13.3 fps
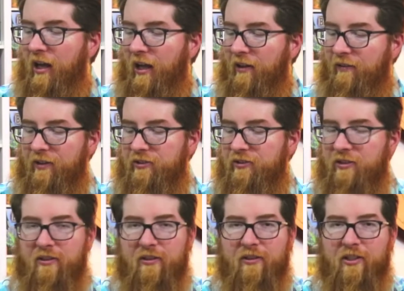This
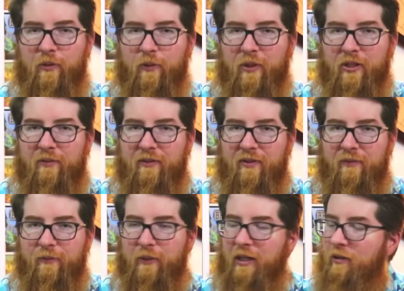can work
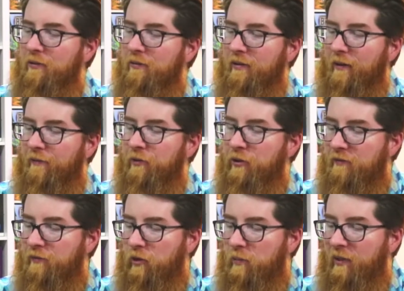well with 2 to
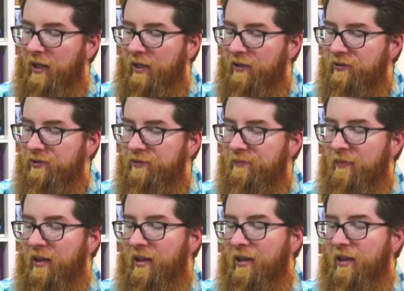4 players,
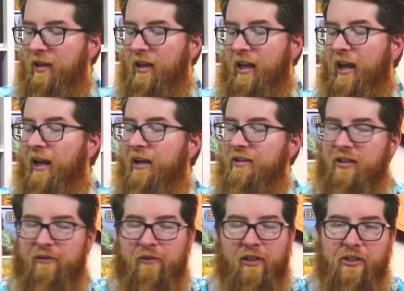and
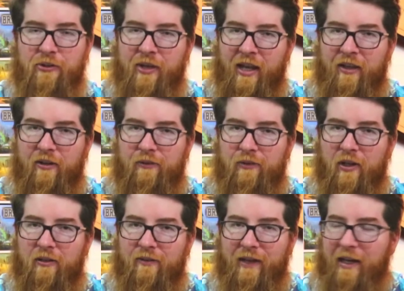really you can't go wrong
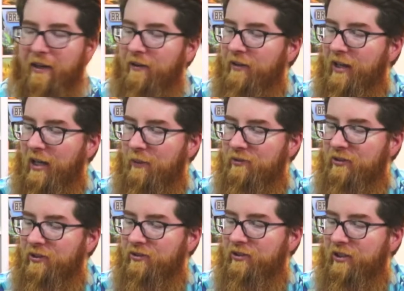with any of the games in
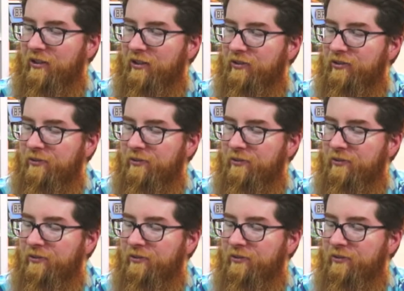this series.